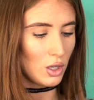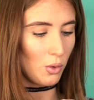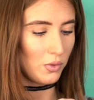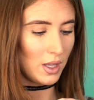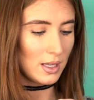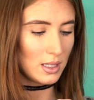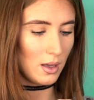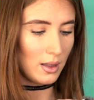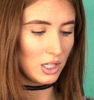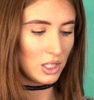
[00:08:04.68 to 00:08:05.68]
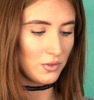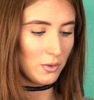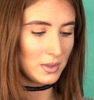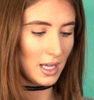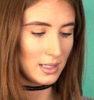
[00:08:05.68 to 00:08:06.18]
So these are lashes
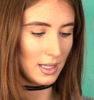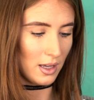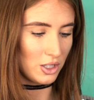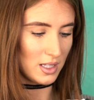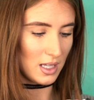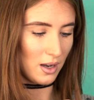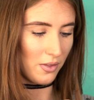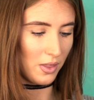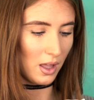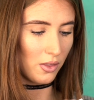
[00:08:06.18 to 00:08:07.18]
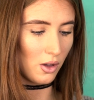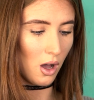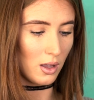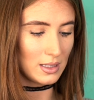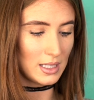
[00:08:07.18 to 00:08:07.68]
from Tatti Lashes and I think they're
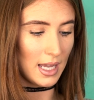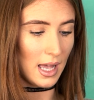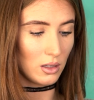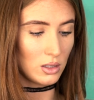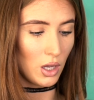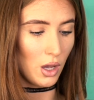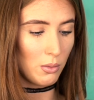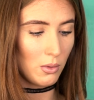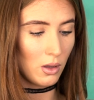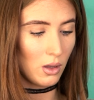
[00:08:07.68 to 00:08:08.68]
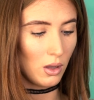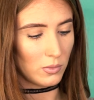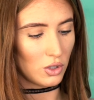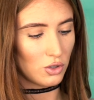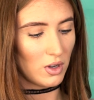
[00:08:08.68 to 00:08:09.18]
called TL2.
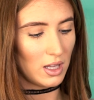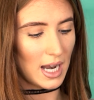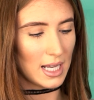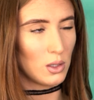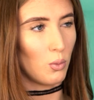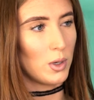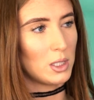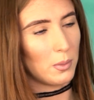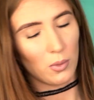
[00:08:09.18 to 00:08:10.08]
They're just really nice and wispy